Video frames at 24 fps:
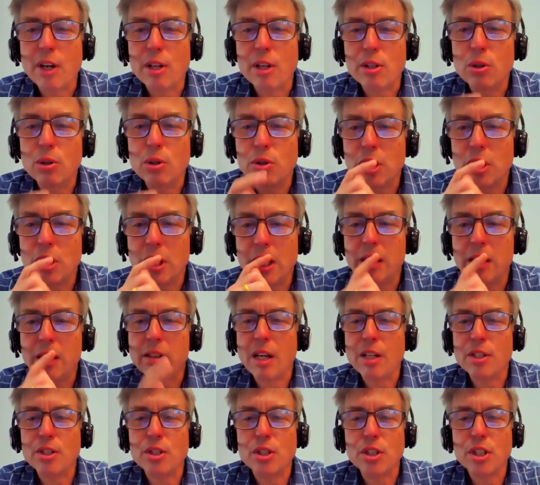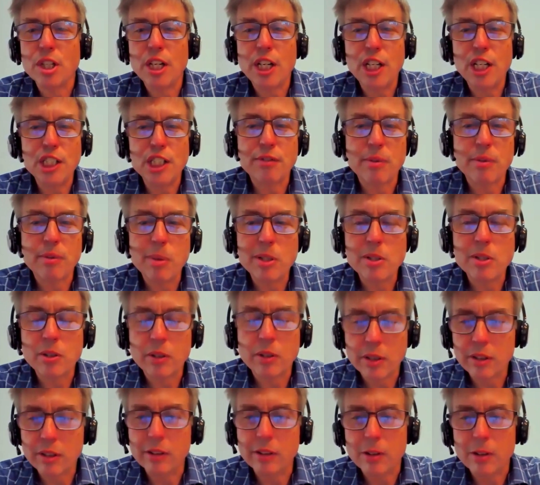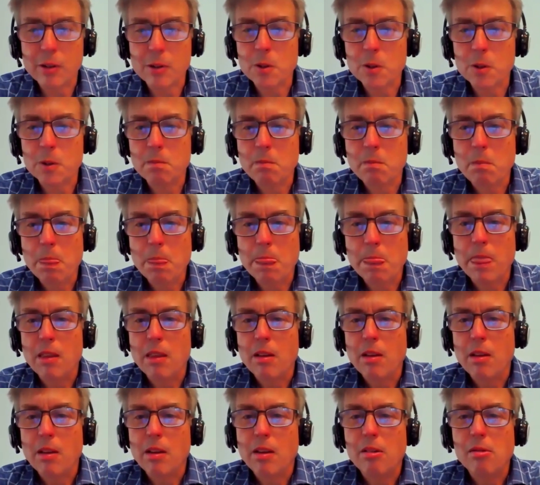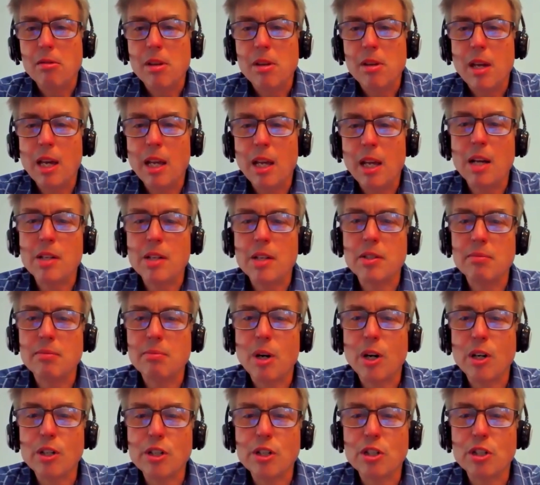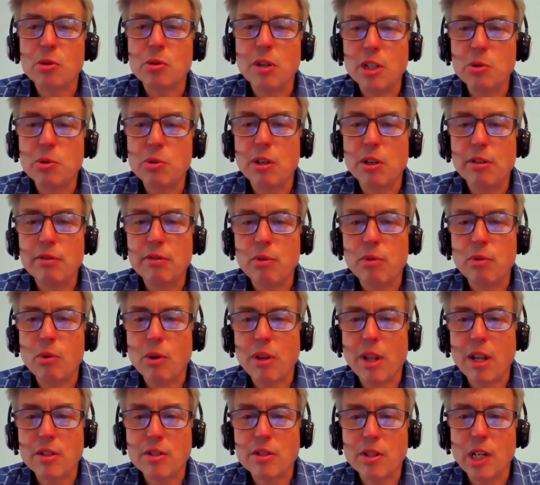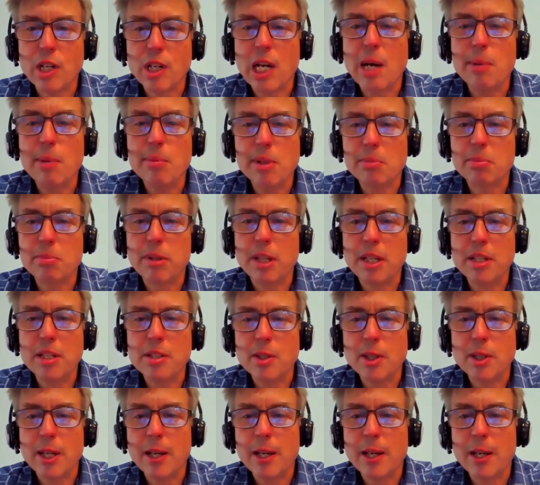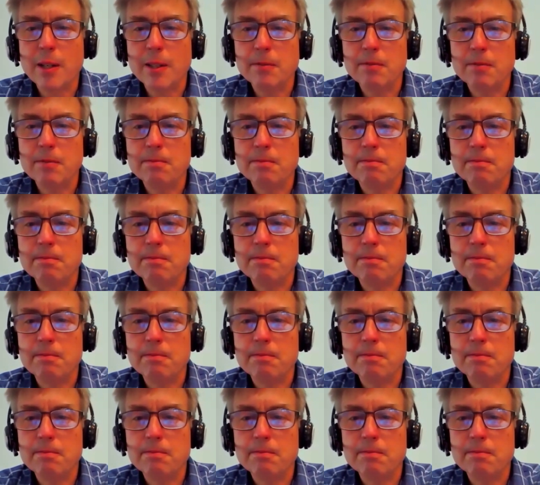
I told you, legalized euthanasia for mental illness. And as of March of 2024, that's going to come into place in Canada.